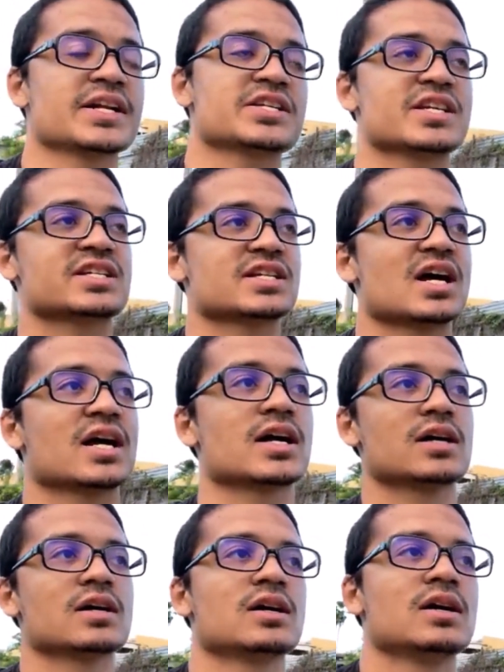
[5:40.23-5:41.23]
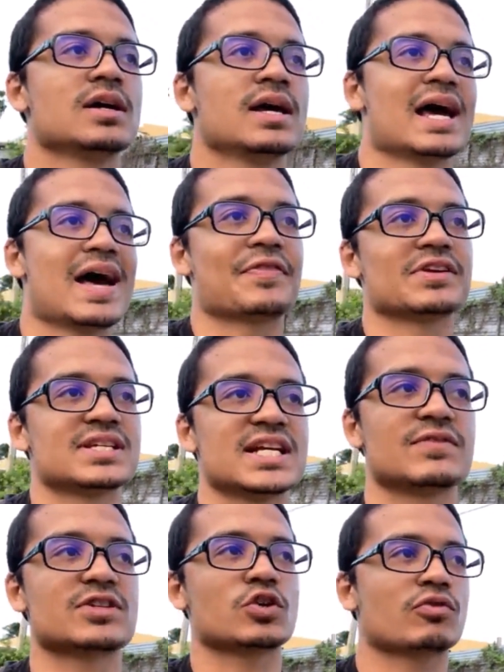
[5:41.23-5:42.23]
I just think Tanaka, at this stage
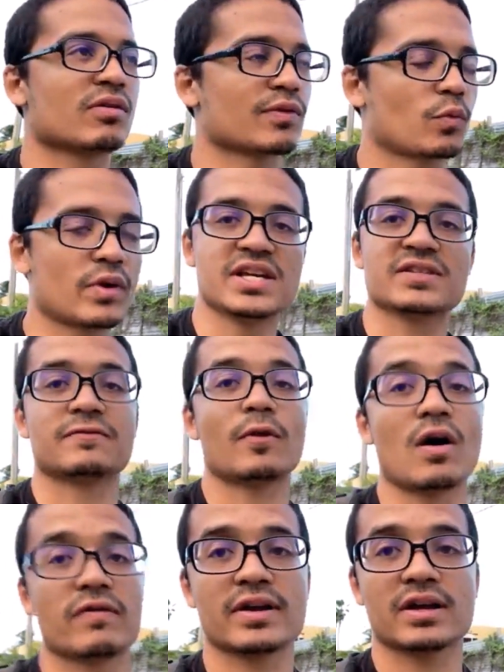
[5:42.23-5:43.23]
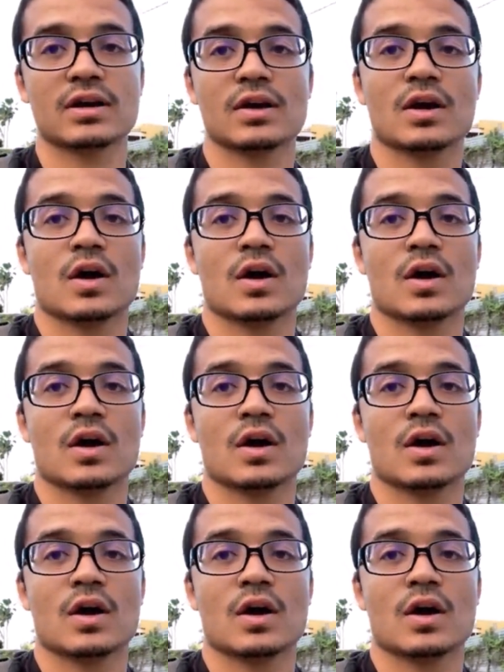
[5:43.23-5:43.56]
of his career, with the way he's evolving,